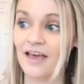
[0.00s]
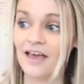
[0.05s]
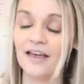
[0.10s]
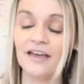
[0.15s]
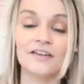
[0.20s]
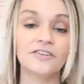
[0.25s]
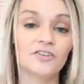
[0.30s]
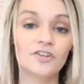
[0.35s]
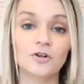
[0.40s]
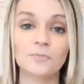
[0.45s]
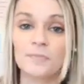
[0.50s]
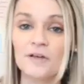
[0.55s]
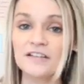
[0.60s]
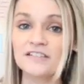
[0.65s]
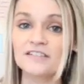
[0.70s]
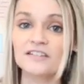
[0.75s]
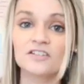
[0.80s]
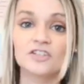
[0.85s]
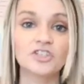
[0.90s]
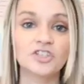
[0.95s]
And they're
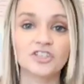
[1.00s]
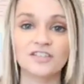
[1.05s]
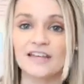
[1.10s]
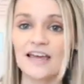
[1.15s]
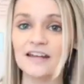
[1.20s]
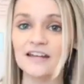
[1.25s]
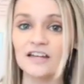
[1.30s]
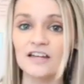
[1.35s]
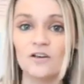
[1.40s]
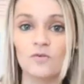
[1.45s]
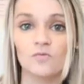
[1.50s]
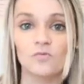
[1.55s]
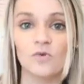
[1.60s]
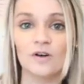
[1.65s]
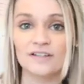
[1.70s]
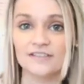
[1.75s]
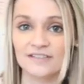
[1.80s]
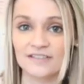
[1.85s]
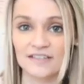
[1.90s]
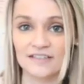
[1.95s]
basically just editing
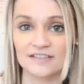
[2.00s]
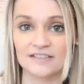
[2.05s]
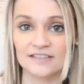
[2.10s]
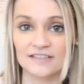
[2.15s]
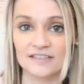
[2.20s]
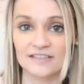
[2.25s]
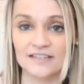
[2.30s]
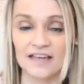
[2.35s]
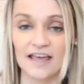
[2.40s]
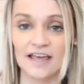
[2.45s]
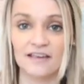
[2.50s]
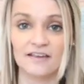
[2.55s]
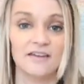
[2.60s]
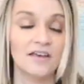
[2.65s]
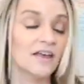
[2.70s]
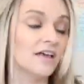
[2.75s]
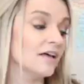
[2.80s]
one sentence a day.